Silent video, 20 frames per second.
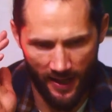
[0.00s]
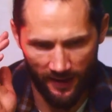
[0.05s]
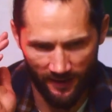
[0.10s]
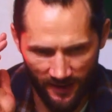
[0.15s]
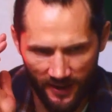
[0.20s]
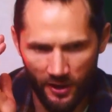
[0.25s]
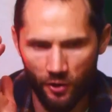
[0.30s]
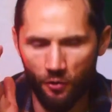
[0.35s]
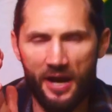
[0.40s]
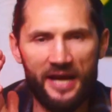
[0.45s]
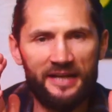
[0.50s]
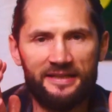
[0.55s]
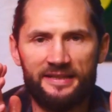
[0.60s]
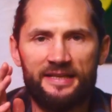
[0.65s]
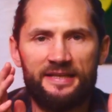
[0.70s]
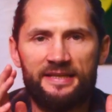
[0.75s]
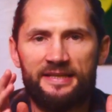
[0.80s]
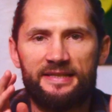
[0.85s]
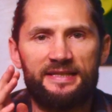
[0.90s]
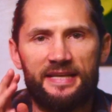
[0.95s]
the
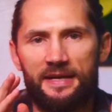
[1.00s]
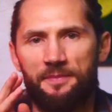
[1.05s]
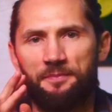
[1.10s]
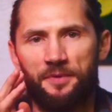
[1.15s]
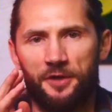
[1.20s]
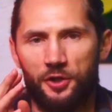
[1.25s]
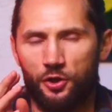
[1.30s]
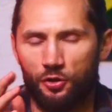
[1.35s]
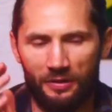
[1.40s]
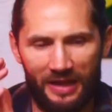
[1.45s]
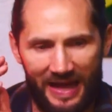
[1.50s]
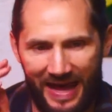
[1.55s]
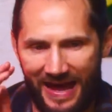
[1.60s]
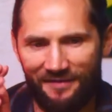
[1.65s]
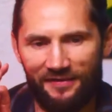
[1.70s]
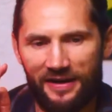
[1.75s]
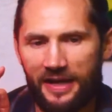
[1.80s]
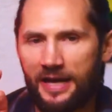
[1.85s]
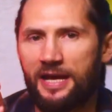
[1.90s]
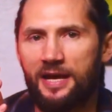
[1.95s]
greatest tip you'll
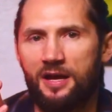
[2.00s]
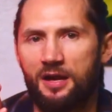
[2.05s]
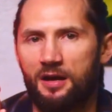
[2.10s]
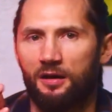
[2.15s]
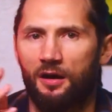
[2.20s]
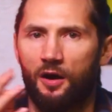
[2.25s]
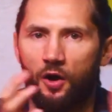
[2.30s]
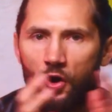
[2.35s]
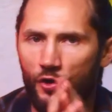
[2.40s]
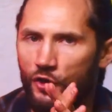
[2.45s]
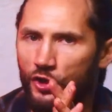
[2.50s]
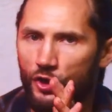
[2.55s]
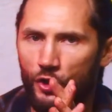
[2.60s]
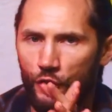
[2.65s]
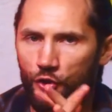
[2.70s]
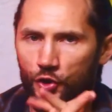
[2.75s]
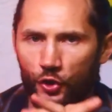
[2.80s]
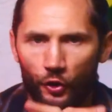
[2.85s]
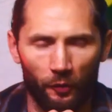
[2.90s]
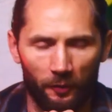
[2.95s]
ever hear on
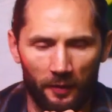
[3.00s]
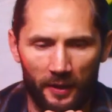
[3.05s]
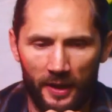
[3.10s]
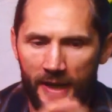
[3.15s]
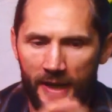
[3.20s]
YouTube.